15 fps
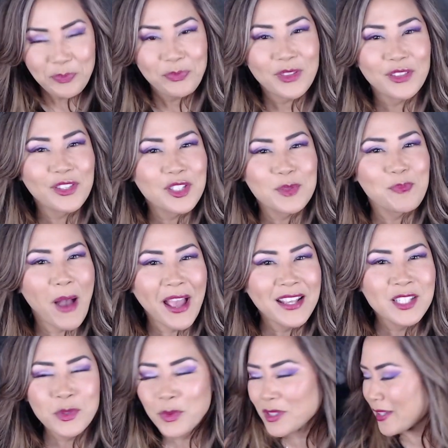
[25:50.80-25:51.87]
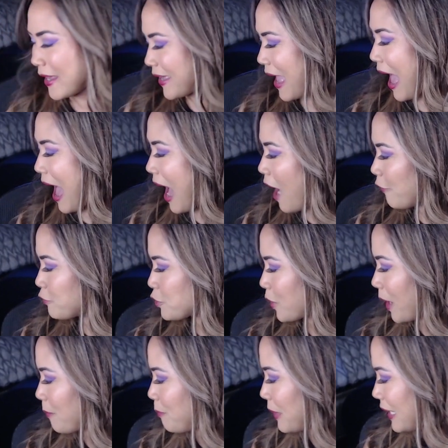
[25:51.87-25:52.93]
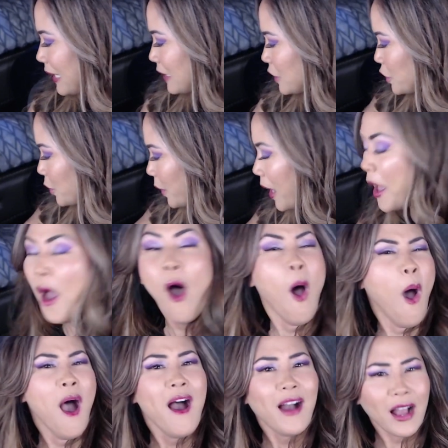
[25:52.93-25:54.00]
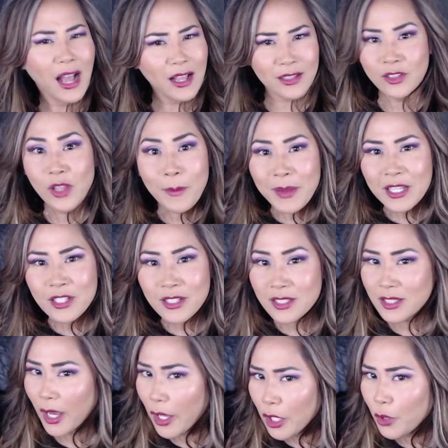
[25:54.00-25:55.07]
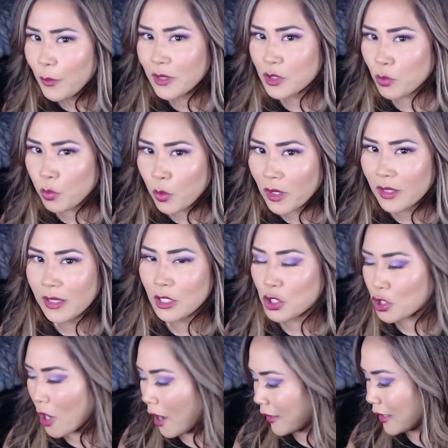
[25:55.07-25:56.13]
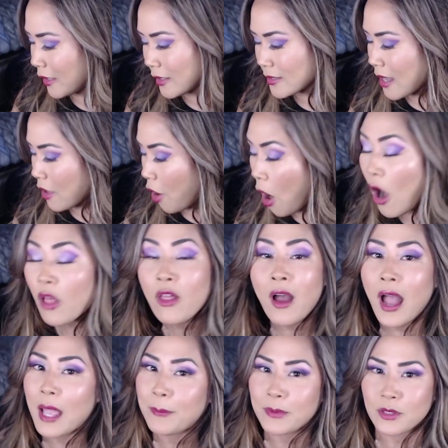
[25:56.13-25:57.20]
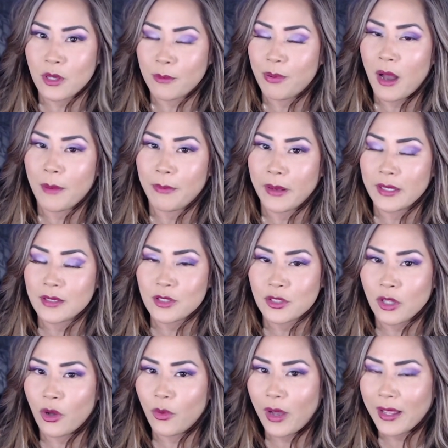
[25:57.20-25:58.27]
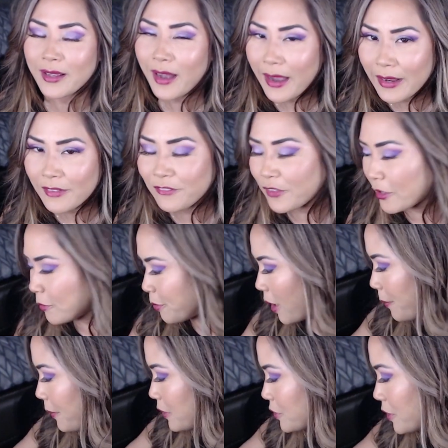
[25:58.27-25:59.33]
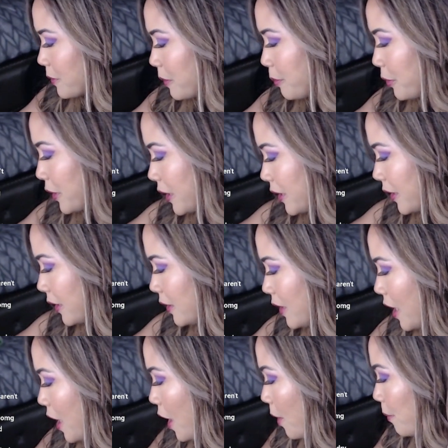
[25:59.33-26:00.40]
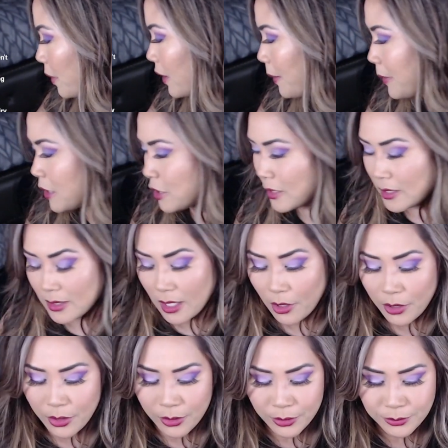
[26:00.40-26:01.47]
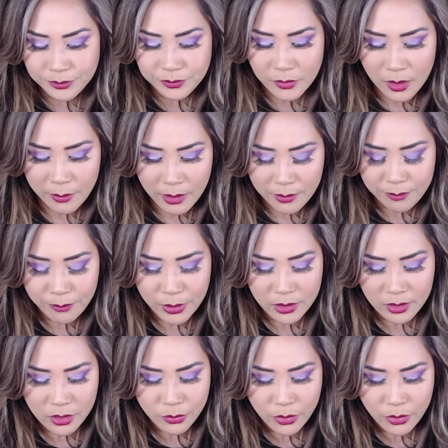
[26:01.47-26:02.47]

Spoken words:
The spice was like after I bit into it. Let me just tell you what's really shocking, because all the hype was on Popeyes, so I kind of figured Popeyes is going to be pretty good. But let me just tell you, let me put this one